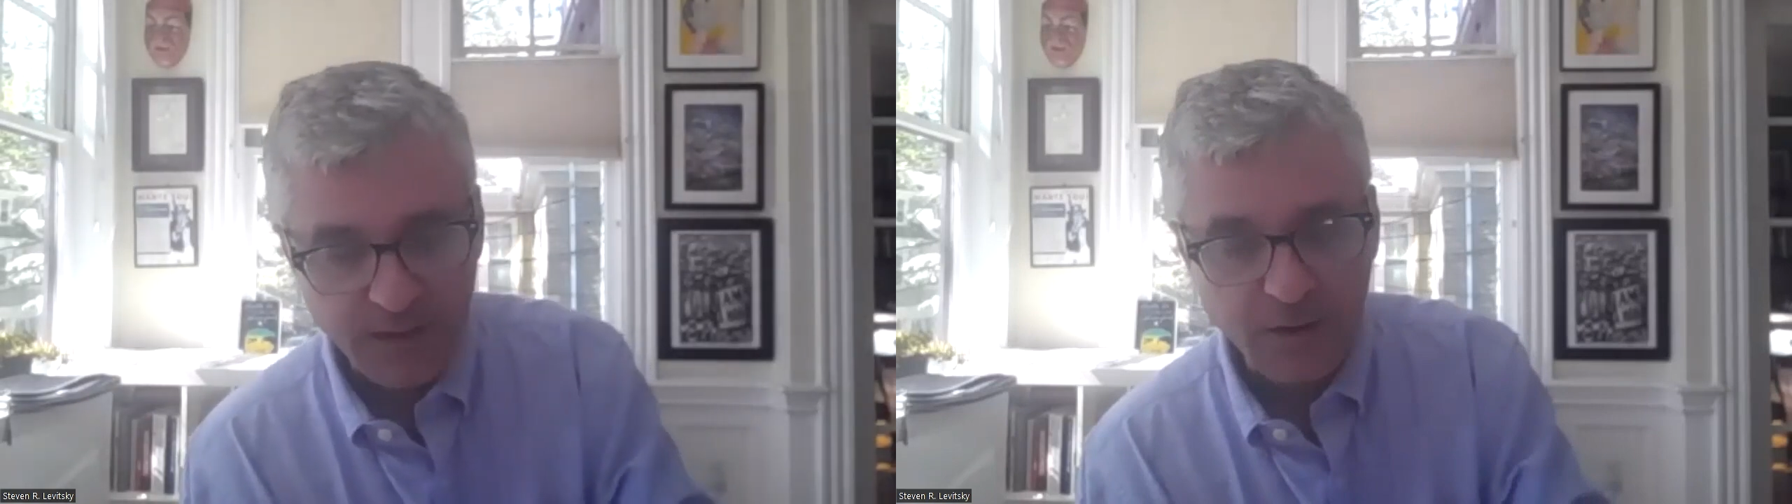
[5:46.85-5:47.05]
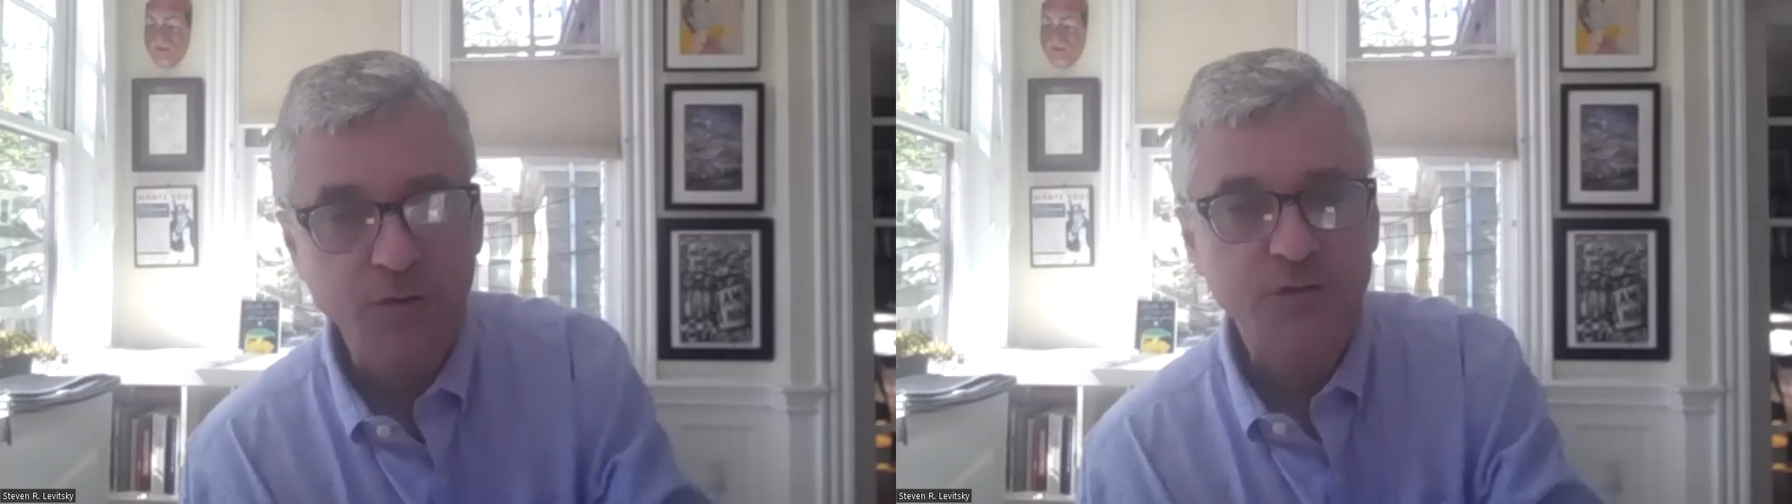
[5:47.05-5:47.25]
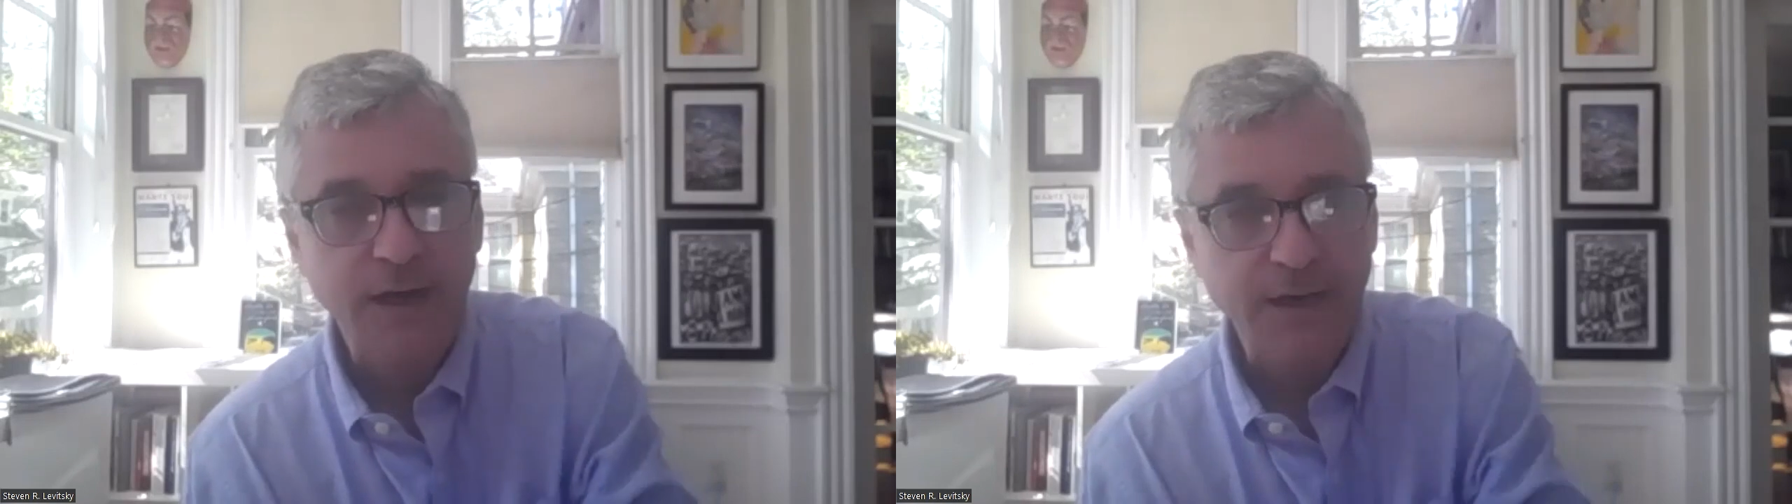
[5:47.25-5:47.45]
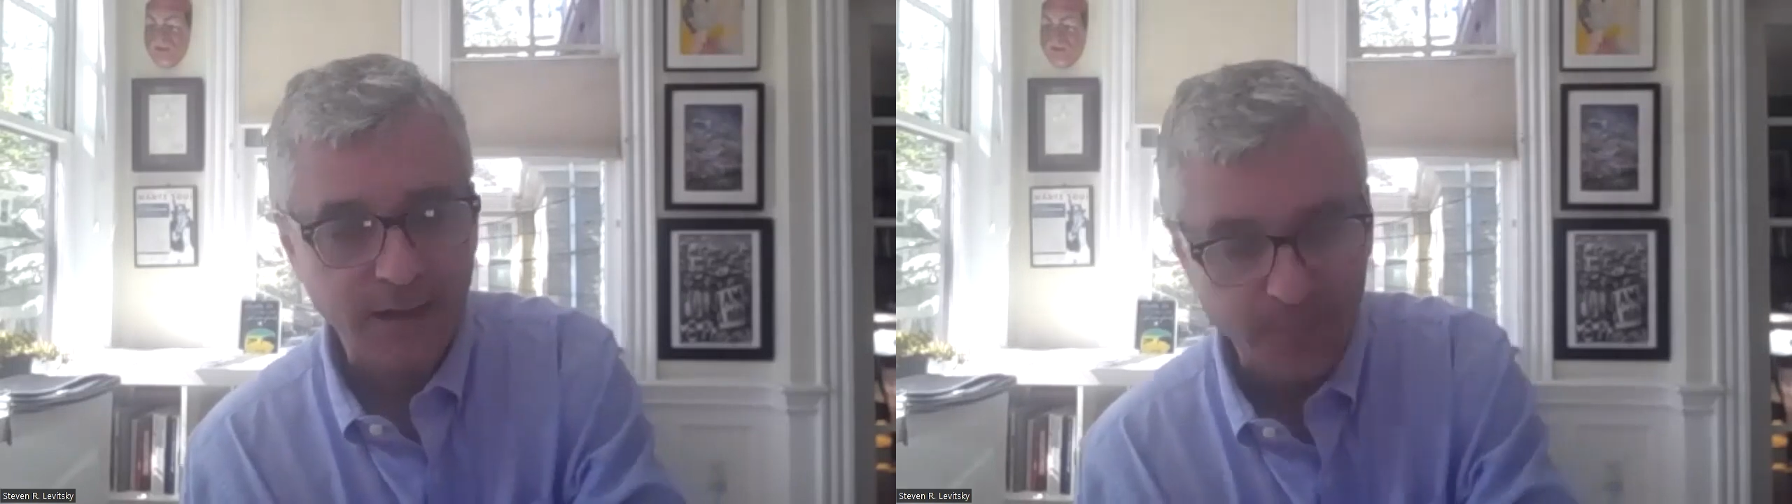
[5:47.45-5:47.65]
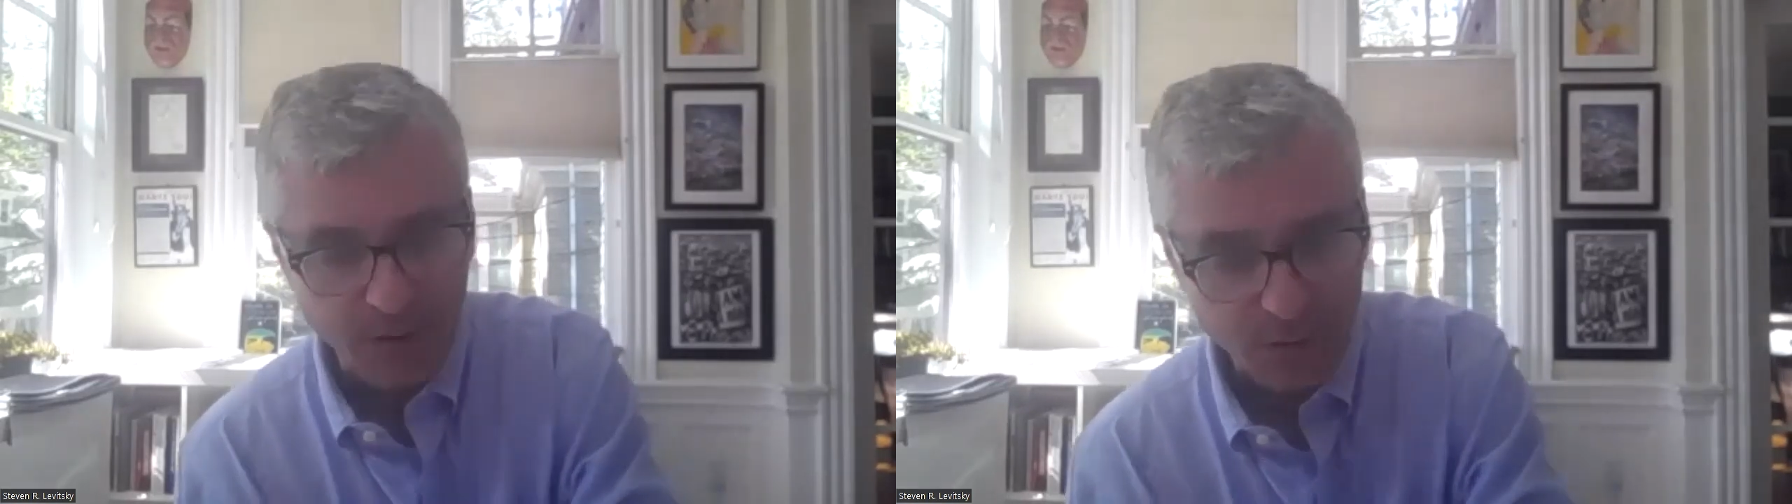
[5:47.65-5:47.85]
for
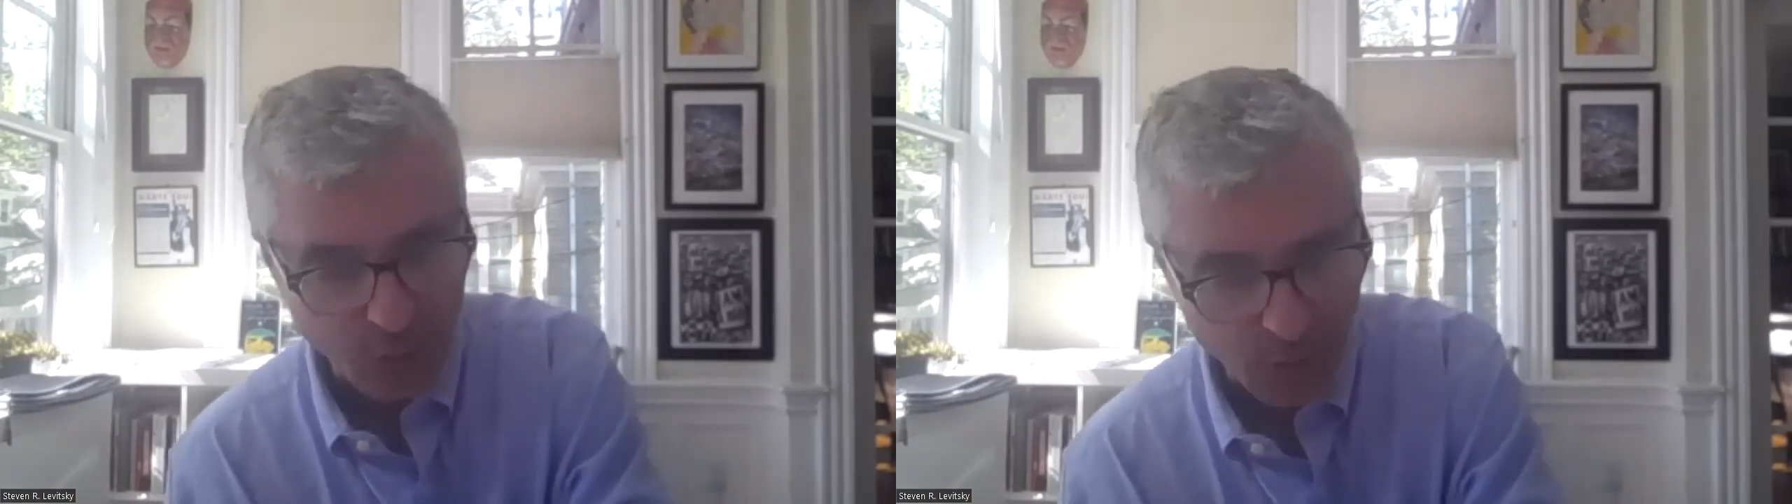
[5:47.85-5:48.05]
our